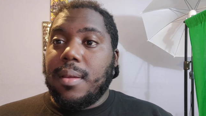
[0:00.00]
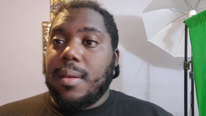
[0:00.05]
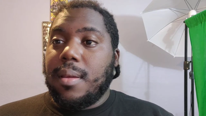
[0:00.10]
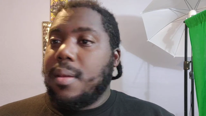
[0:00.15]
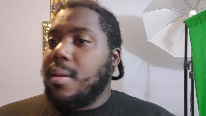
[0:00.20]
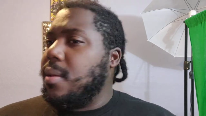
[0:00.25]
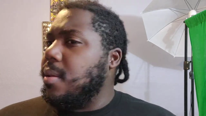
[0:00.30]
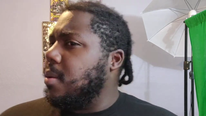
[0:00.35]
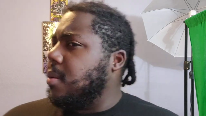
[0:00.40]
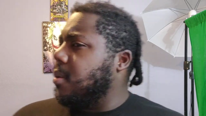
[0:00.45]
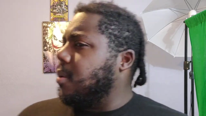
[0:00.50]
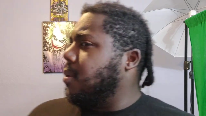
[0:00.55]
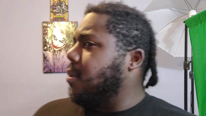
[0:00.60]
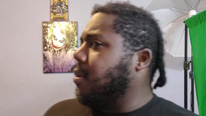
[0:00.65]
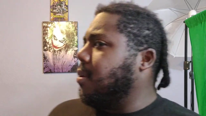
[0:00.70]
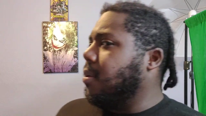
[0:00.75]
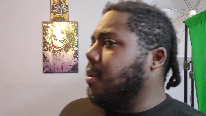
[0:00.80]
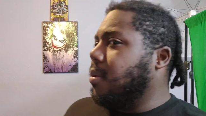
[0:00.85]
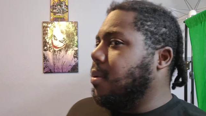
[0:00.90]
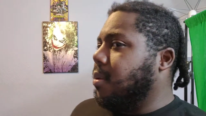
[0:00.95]

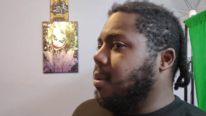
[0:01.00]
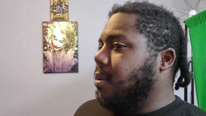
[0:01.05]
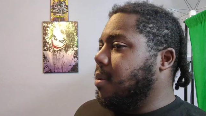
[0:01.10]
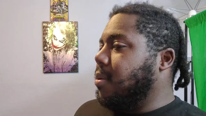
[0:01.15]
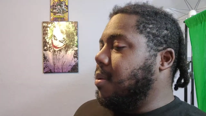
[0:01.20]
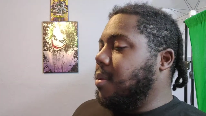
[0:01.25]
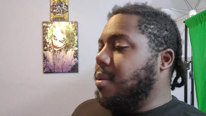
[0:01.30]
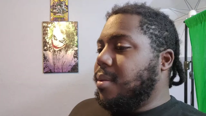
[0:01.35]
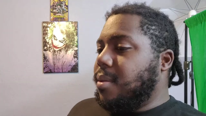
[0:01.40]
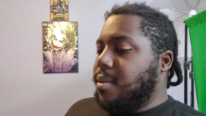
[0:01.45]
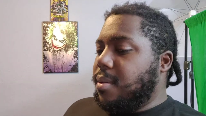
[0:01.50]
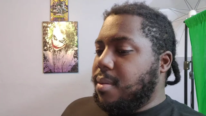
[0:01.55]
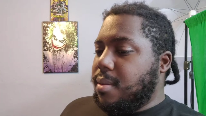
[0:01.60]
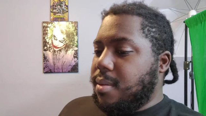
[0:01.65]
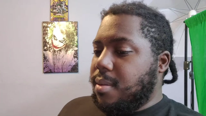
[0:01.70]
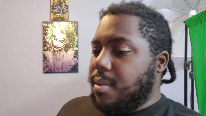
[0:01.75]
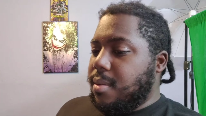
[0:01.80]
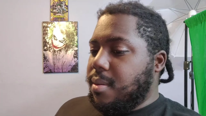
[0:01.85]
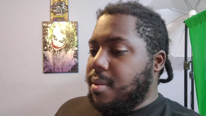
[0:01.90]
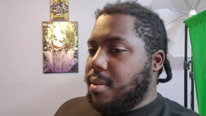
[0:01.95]

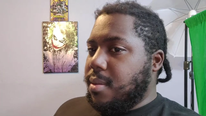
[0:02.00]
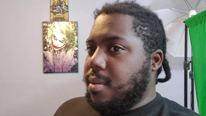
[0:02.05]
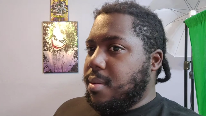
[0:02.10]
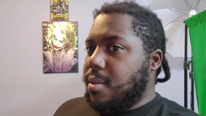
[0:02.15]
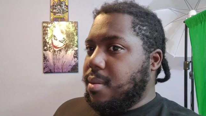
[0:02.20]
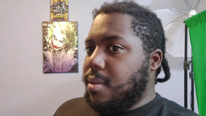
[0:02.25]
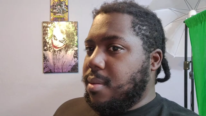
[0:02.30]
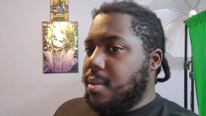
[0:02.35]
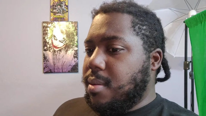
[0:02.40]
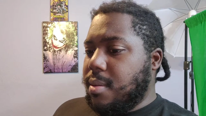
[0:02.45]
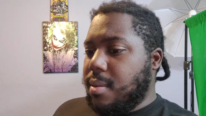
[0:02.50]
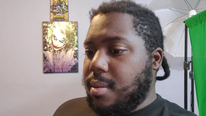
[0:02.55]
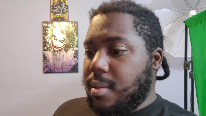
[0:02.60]
[no speech]